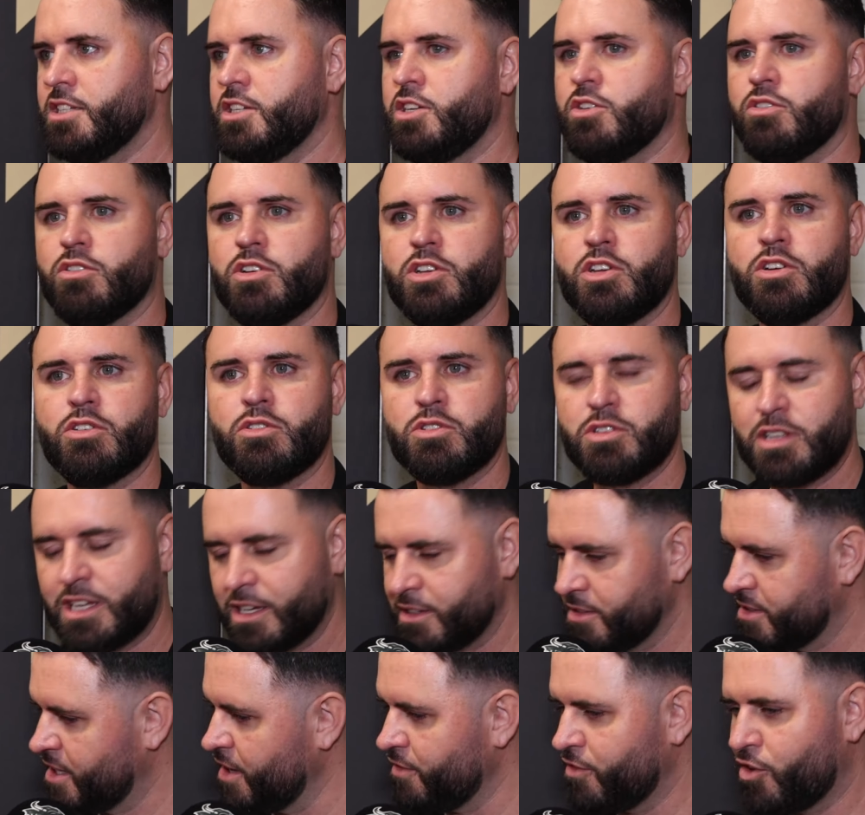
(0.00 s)
You, you
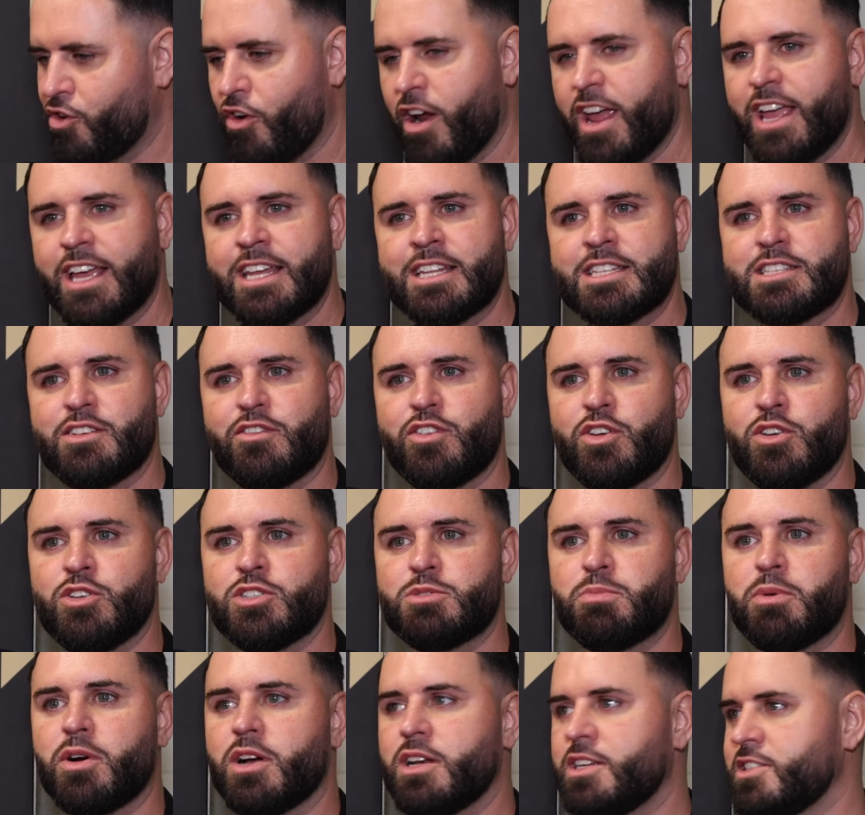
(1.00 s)
give great
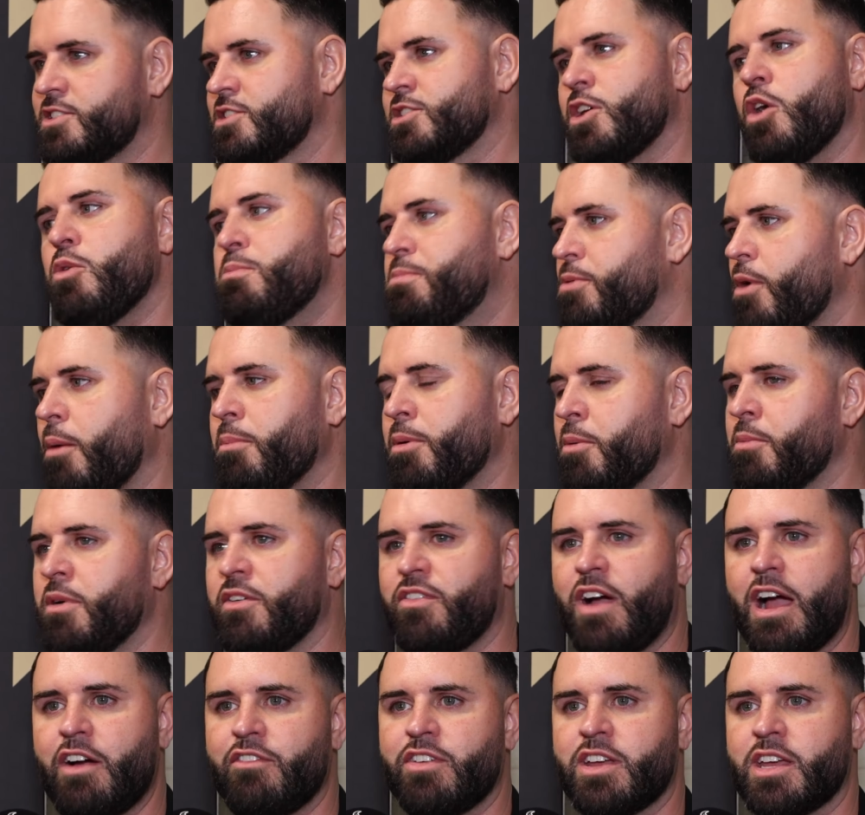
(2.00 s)
interviews, but there's no problem
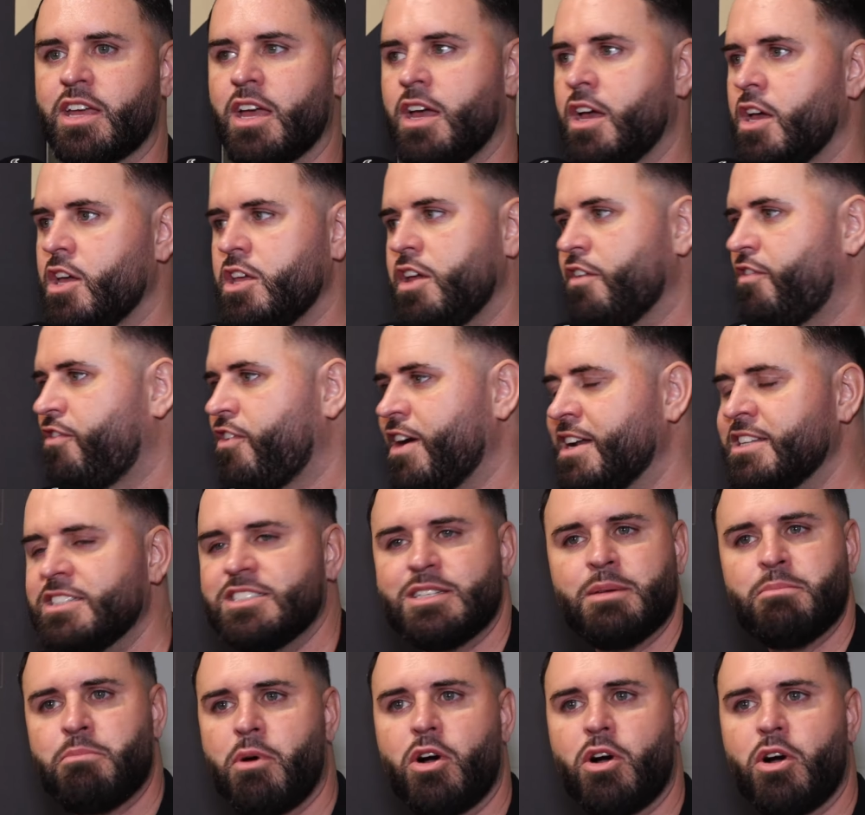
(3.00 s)
with having your friends in